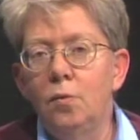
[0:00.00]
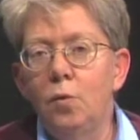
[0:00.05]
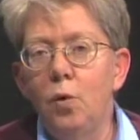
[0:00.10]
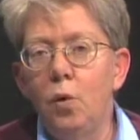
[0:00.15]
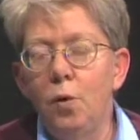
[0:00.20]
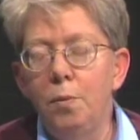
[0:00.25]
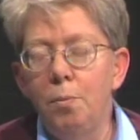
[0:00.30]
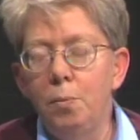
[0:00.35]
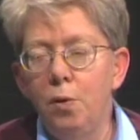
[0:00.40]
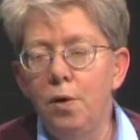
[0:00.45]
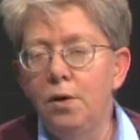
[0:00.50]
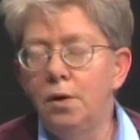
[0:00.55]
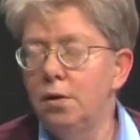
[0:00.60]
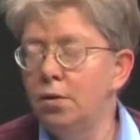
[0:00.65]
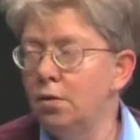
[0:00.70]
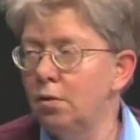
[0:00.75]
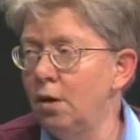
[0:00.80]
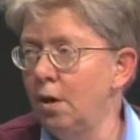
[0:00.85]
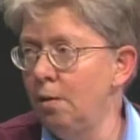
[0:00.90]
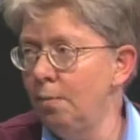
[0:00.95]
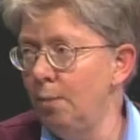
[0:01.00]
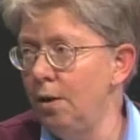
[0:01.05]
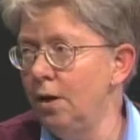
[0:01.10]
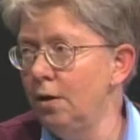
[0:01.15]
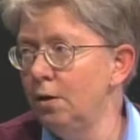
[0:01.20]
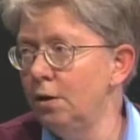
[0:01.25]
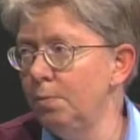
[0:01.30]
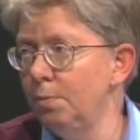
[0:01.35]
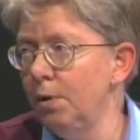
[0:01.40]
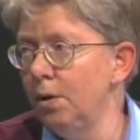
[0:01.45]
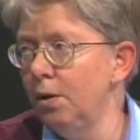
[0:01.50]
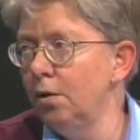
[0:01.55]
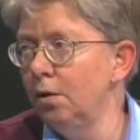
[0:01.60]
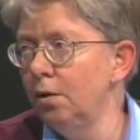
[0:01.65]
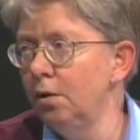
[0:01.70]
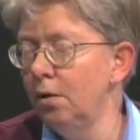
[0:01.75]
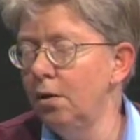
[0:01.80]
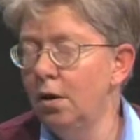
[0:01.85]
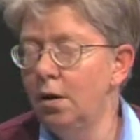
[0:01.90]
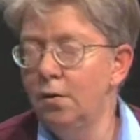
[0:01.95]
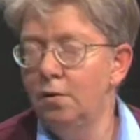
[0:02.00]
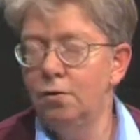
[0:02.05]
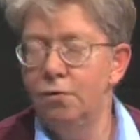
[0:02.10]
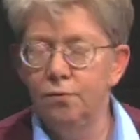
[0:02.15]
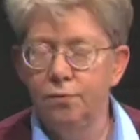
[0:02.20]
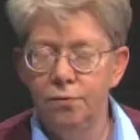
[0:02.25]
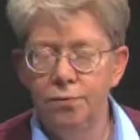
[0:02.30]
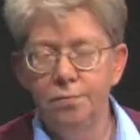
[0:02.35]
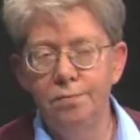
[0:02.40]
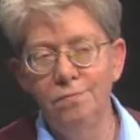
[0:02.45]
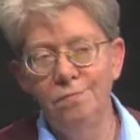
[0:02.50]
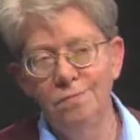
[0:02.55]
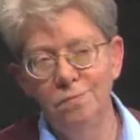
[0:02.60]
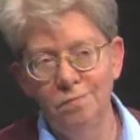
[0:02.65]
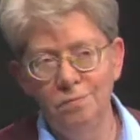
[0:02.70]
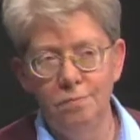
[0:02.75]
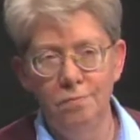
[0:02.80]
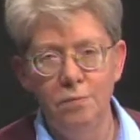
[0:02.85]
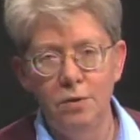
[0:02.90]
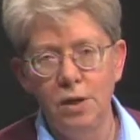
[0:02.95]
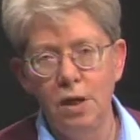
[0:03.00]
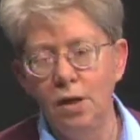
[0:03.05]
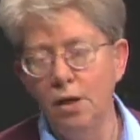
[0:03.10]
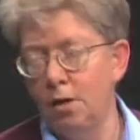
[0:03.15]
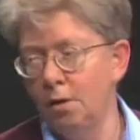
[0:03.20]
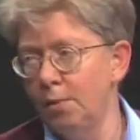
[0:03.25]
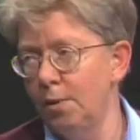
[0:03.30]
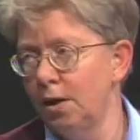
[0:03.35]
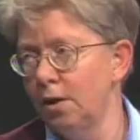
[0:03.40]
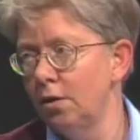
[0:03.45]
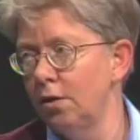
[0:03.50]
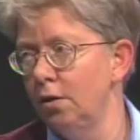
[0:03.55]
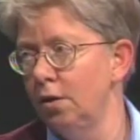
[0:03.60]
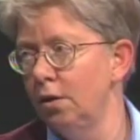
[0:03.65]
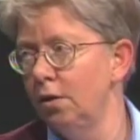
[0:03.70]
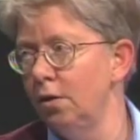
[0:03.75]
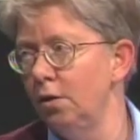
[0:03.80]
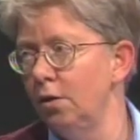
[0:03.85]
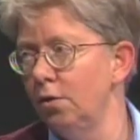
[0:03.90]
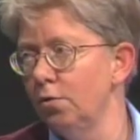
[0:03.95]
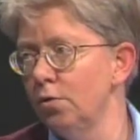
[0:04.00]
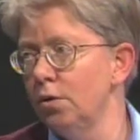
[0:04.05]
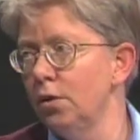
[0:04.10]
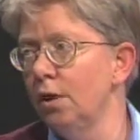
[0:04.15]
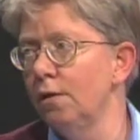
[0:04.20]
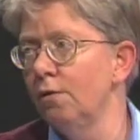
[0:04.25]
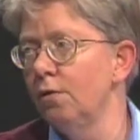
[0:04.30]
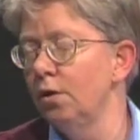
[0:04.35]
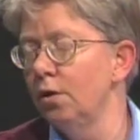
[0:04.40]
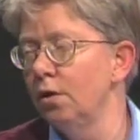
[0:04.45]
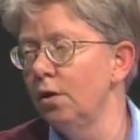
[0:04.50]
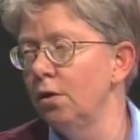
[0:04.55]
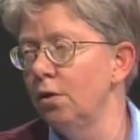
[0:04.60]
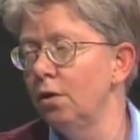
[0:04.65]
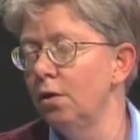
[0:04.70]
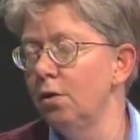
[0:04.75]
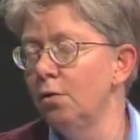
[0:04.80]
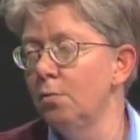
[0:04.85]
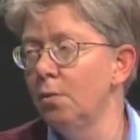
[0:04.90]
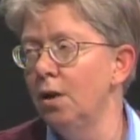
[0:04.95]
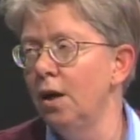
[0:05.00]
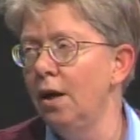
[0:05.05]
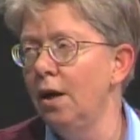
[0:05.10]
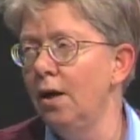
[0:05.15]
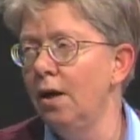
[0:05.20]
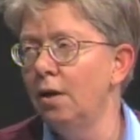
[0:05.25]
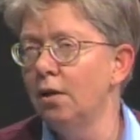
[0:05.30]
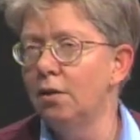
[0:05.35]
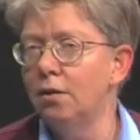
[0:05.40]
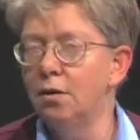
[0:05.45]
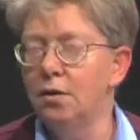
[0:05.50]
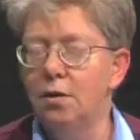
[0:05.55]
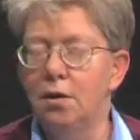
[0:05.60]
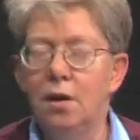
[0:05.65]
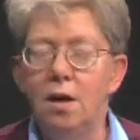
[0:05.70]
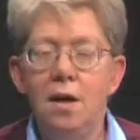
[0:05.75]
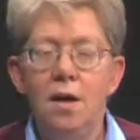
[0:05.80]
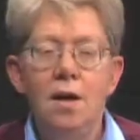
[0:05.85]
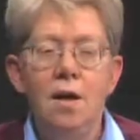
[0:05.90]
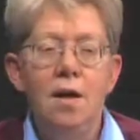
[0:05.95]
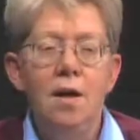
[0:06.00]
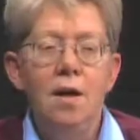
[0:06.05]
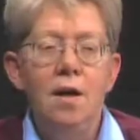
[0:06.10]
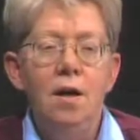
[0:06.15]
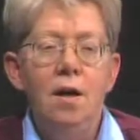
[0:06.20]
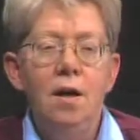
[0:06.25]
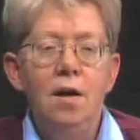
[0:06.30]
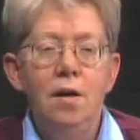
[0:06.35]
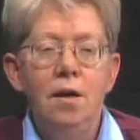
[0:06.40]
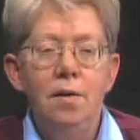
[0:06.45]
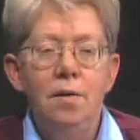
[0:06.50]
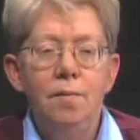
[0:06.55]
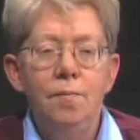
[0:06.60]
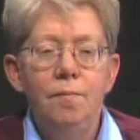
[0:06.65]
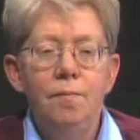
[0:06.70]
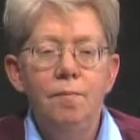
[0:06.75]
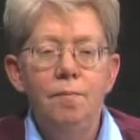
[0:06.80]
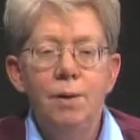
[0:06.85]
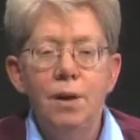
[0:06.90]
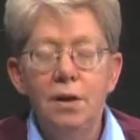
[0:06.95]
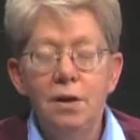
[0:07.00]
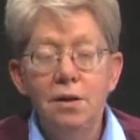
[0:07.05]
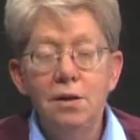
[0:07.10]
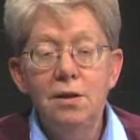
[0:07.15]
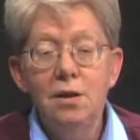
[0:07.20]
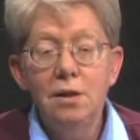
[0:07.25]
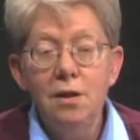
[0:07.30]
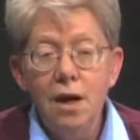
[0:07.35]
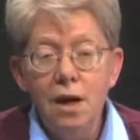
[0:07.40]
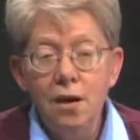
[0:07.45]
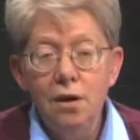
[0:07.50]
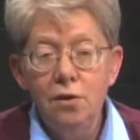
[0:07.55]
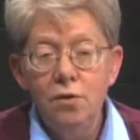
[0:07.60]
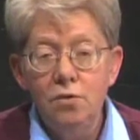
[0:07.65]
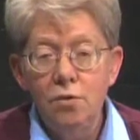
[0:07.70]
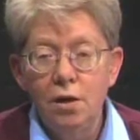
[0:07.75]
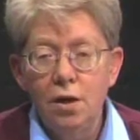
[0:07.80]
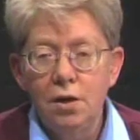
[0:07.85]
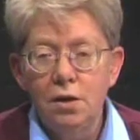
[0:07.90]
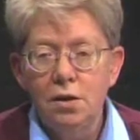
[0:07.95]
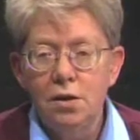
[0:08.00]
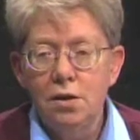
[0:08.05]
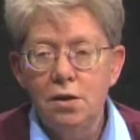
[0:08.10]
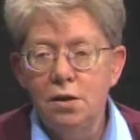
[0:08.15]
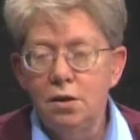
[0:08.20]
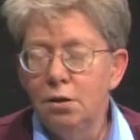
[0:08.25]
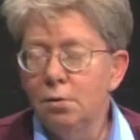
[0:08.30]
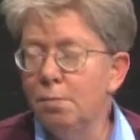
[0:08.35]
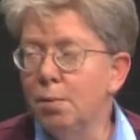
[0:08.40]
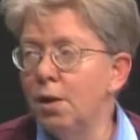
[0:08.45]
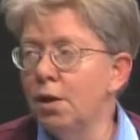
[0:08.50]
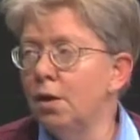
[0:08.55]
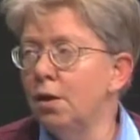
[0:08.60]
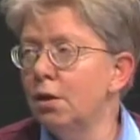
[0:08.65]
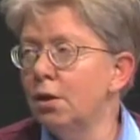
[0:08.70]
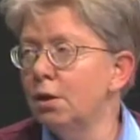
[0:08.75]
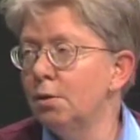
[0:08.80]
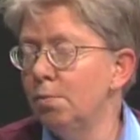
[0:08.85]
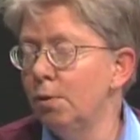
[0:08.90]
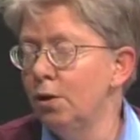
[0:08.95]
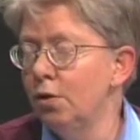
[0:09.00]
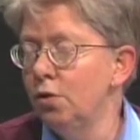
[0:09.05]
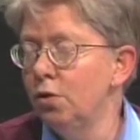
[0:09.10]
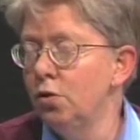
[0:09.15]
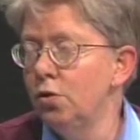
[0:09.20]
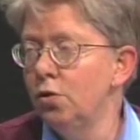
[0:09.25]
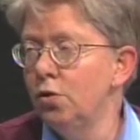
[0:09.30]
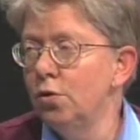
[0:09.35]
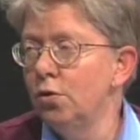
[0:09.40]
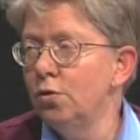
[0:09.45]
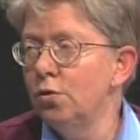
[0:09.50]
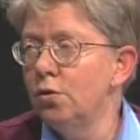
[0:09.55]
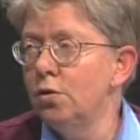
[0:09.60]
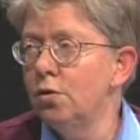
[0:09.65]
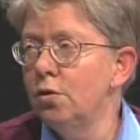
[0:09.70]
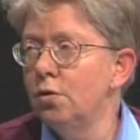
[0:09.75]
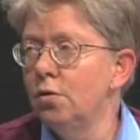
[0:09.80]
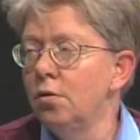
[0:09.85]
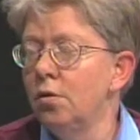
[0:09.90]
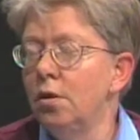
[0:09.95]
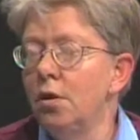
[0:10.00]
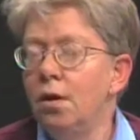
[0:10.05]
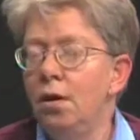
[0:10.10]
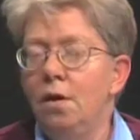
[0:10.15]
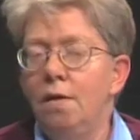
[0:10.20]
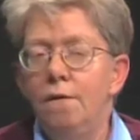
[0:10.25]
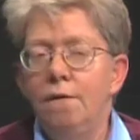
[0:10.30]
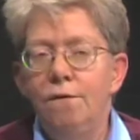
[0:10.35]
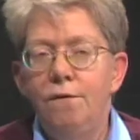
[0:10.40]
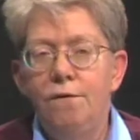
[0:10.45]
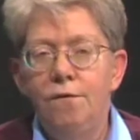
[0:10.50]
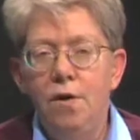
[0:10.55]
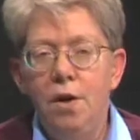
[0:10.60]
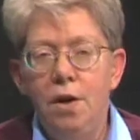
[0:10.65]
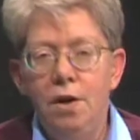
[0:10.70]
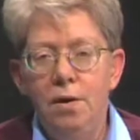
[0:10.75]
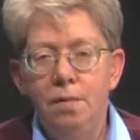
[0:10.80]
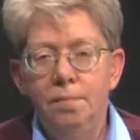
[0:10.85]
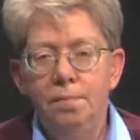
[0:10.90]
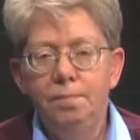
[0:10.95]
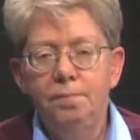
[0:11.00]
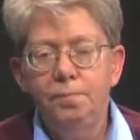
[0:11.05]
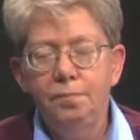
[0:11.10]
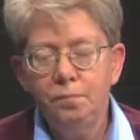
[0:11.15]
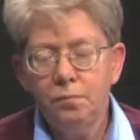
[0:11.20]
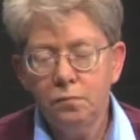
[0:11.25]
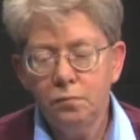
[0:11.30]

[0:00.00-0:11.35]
corporate campaign spending, kind of dating back to 1907 in the Tillman Act, Buckley did not address independent expenditures from